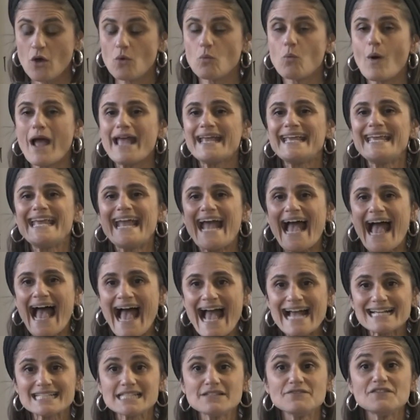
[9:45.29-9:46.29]
where he
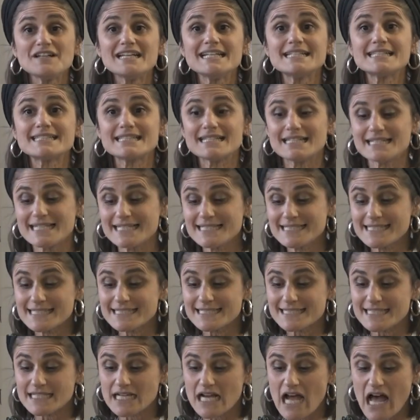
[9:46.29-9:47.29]
actively
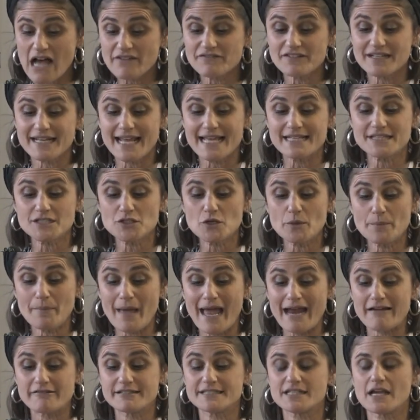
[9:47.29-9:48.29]
solicits the covenantal
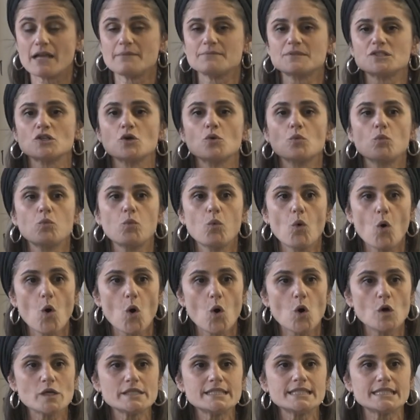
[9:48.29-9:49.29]
paradigm
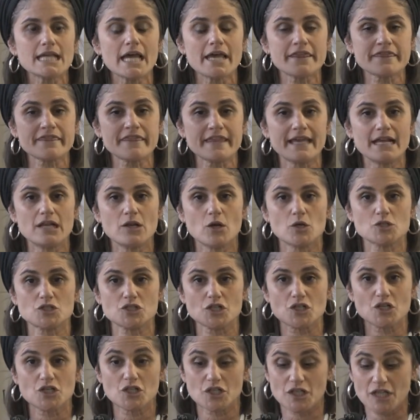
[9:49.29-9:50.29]
towards a
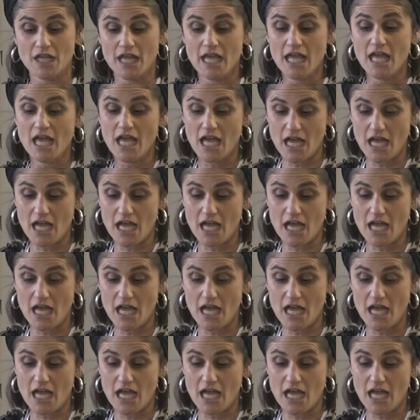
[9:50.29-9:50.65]
theological